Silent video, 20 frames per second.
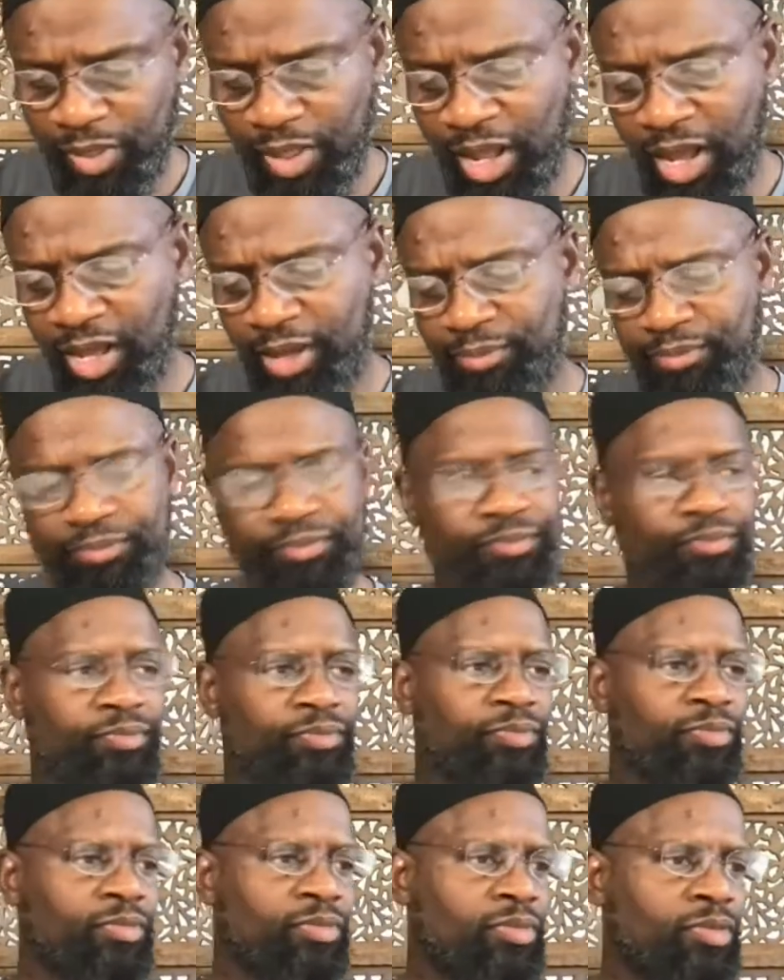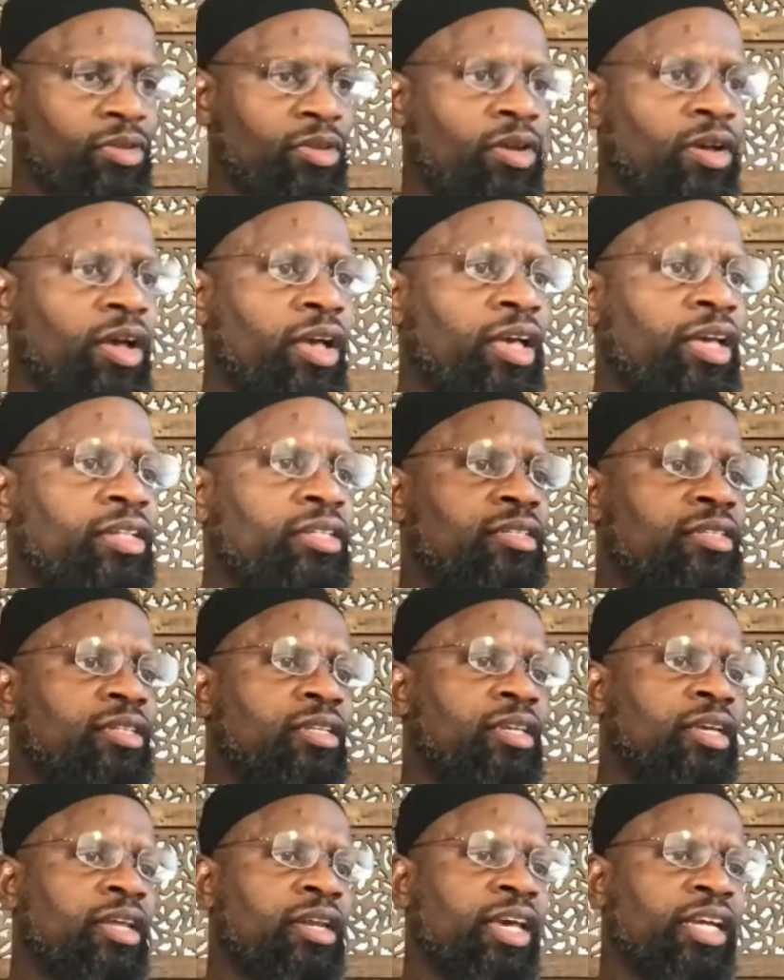Now, go ahead.
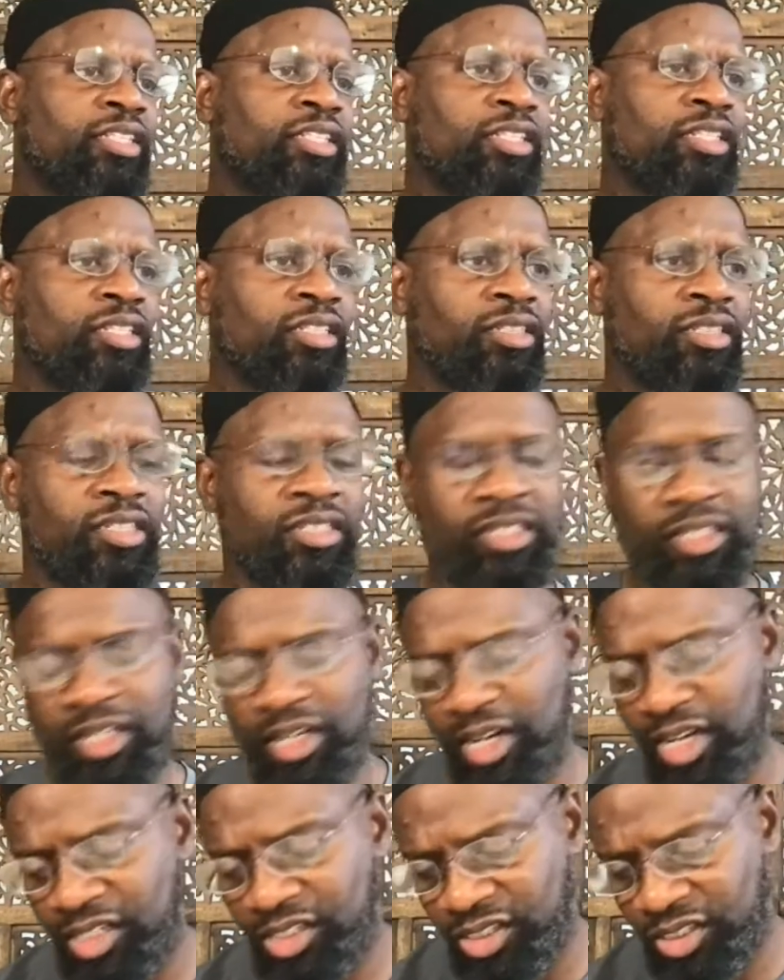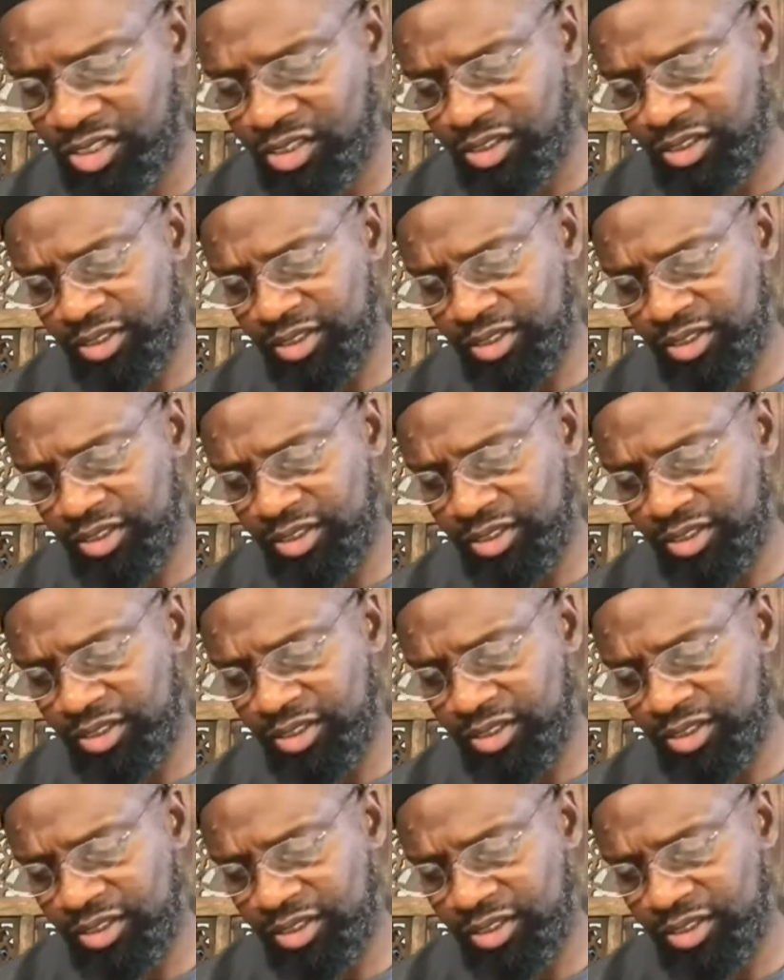Connection and disconnection.